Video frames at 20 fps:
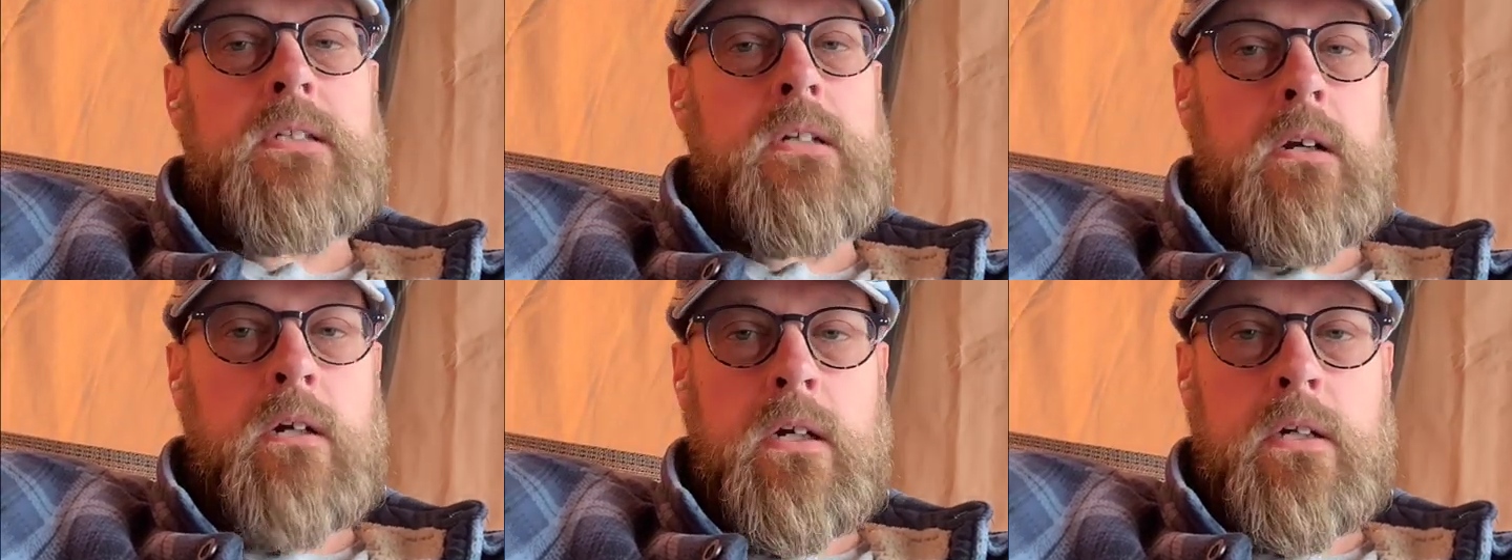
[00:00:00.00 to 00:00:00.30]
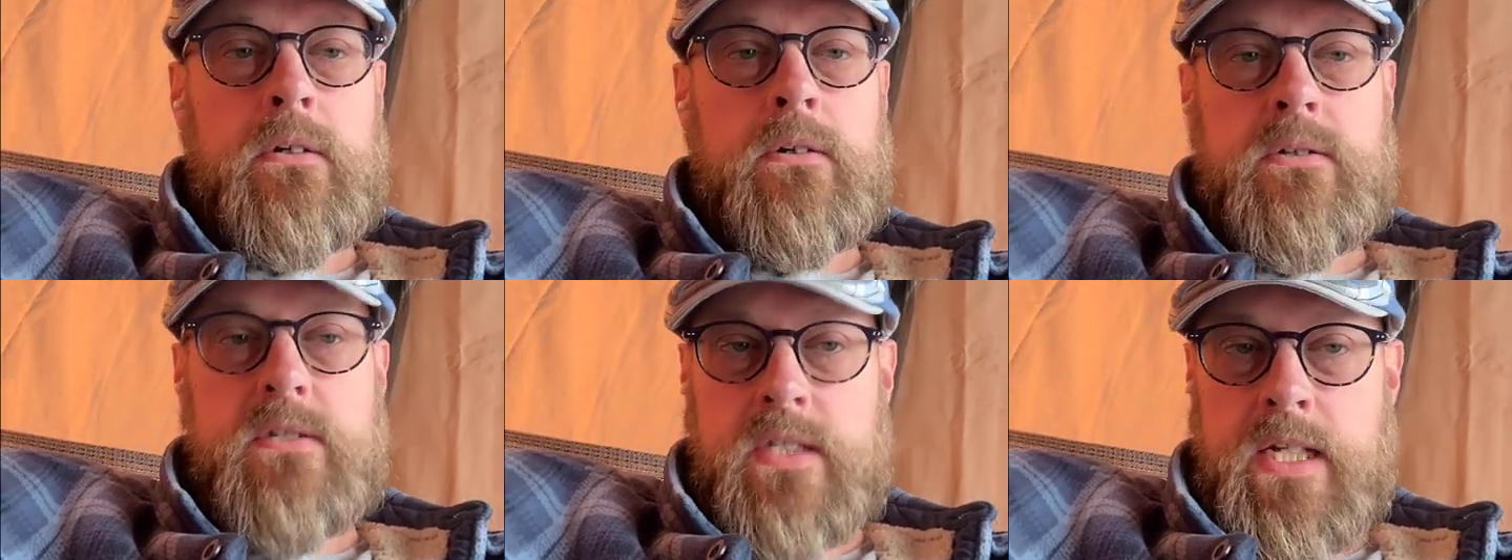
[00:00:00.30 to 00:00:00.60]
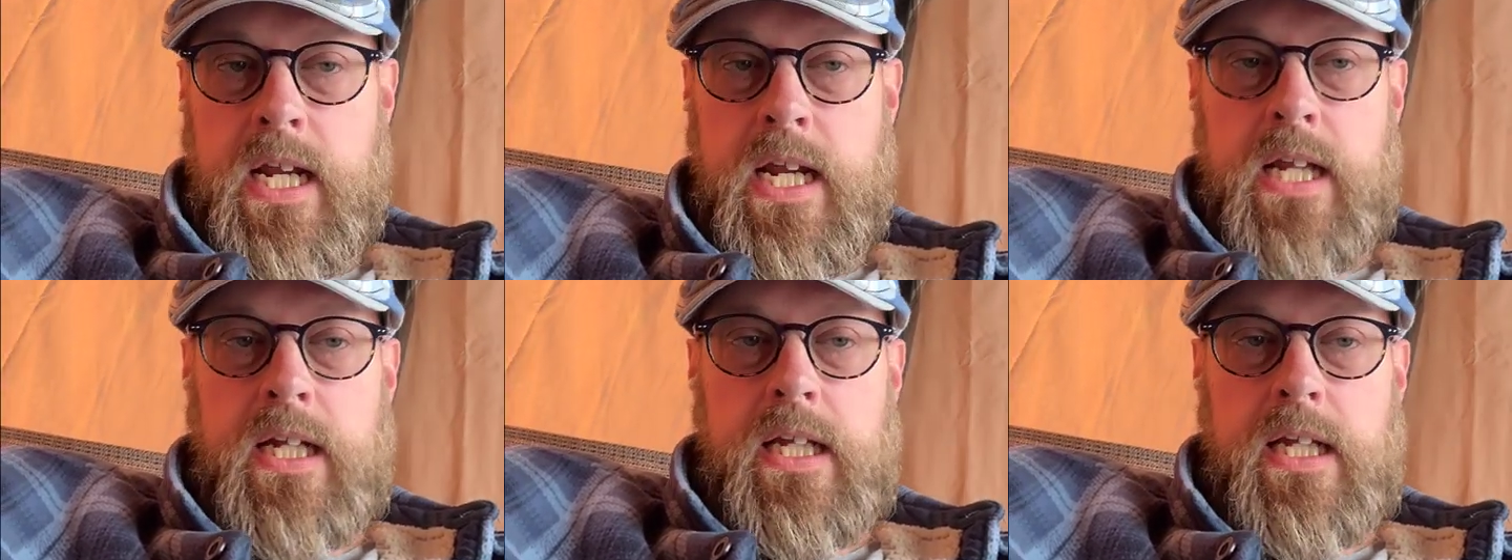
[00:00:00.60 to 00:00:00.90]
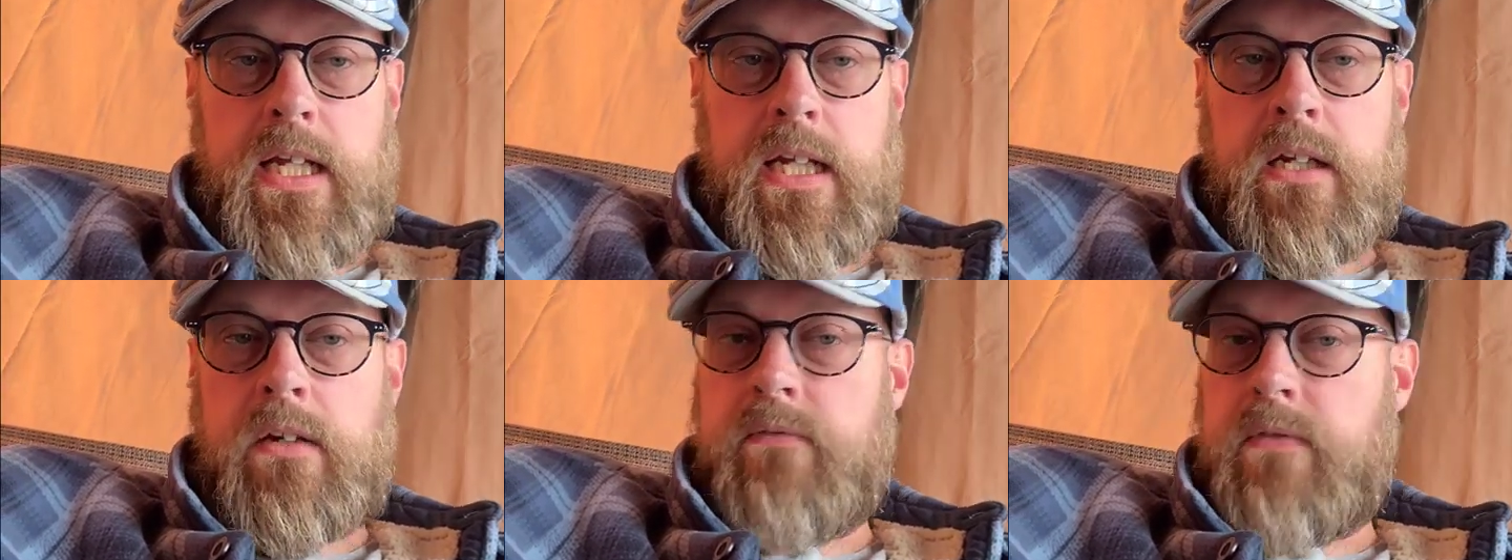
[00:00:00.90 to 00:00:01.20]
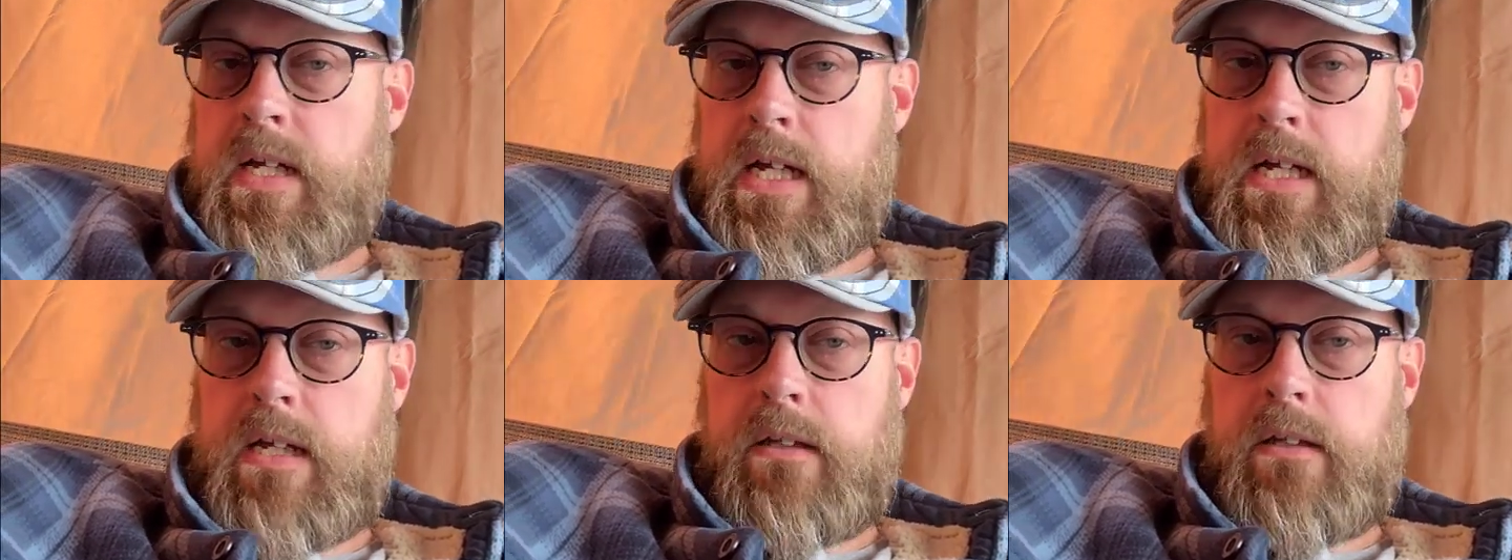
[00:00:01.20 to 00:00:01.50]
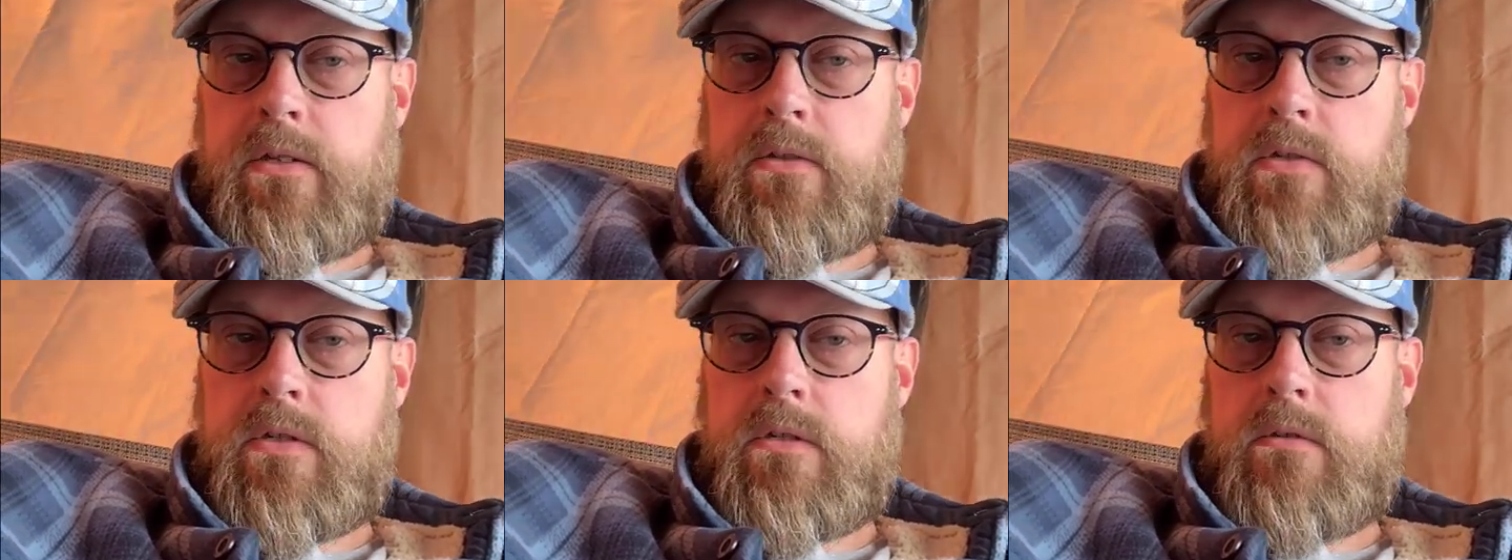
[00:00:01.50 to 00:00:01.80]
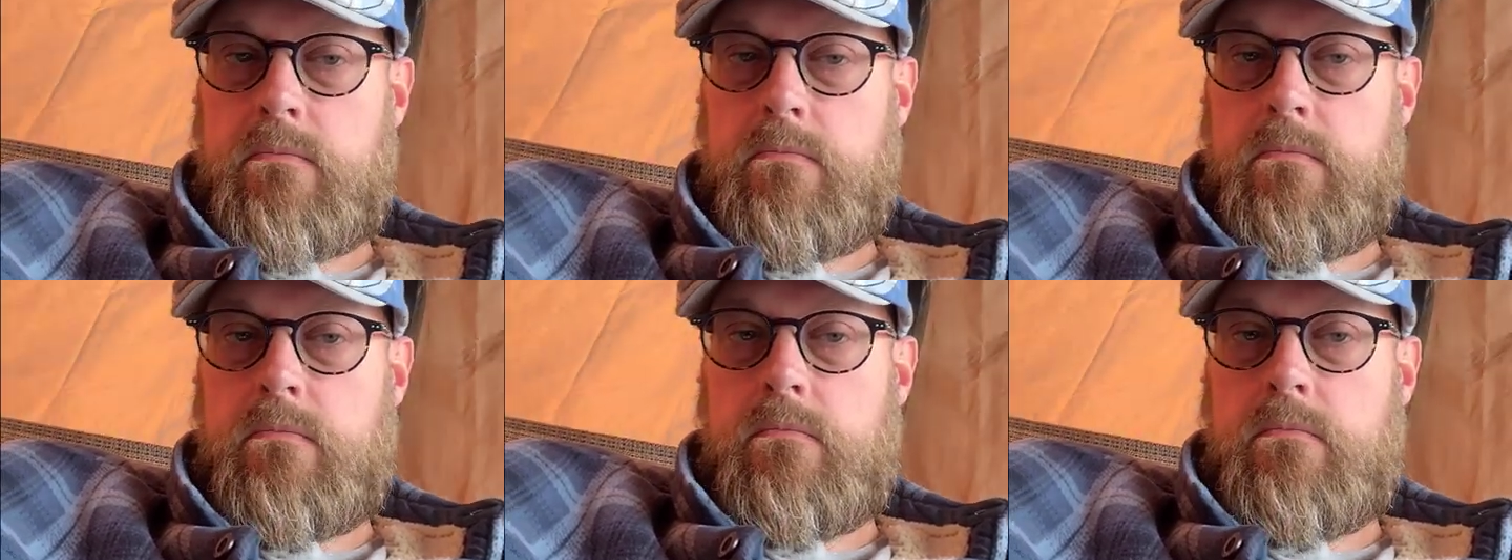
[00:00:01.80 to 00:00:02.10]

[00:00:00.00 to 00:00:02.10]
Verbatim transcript: our understanding of knowledge.